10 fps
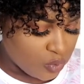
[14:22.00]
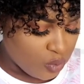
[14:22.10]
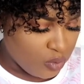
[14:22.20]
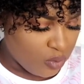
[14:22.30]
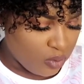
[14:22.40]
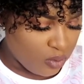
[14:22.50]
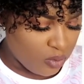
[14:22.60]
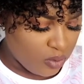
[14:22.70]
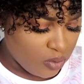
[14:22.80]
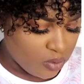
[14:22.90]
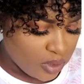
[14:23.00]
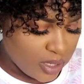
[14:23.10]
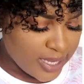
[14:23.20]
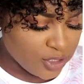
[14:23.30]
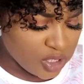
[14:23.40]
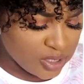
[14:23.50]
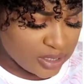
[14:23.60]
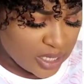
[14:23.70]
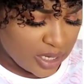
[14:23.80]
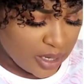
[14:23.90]
Oh, let's just
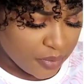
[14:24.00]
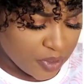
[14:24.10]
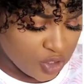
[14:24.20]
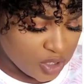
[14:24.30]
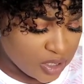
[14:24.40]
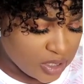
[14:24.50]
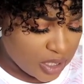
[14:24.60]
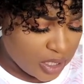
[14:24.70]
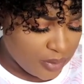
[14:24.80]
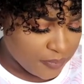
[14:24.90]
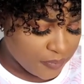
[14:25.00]
see. Let me just see.